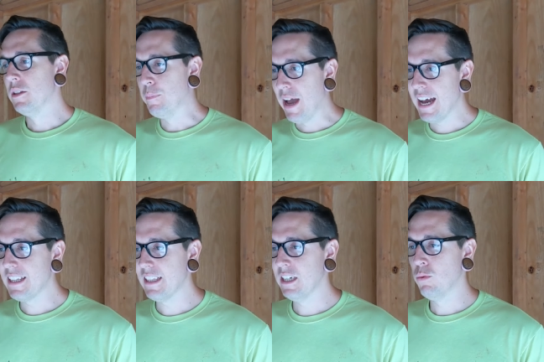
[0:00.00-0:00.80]
The
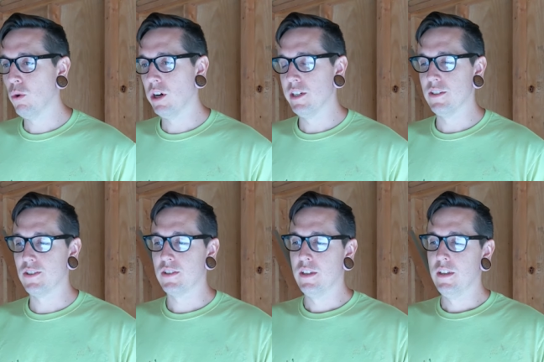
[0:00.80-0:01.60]
bad thing
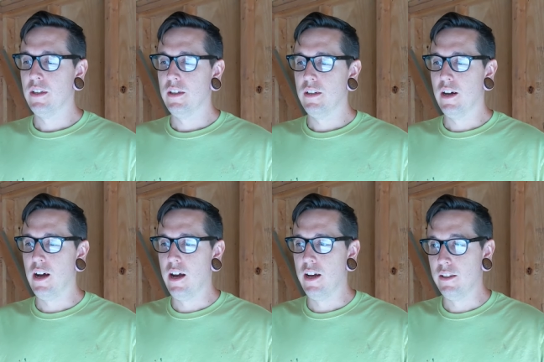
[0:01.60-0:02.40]
was
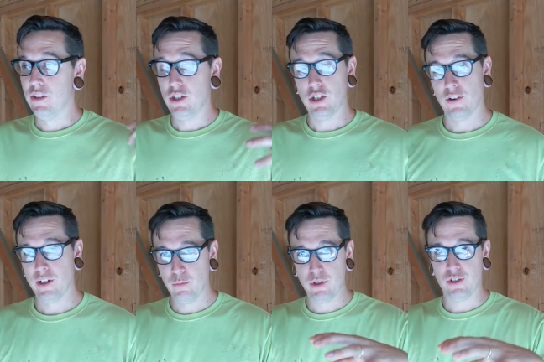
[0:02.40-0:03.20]
uh, the
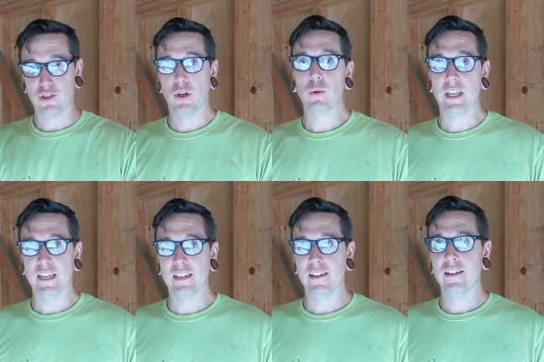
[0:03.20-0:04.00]
urine would soak
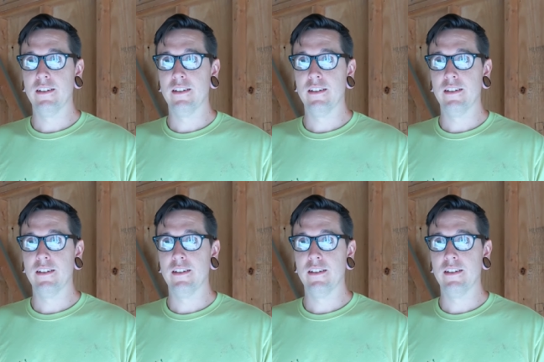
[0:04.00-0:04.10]
in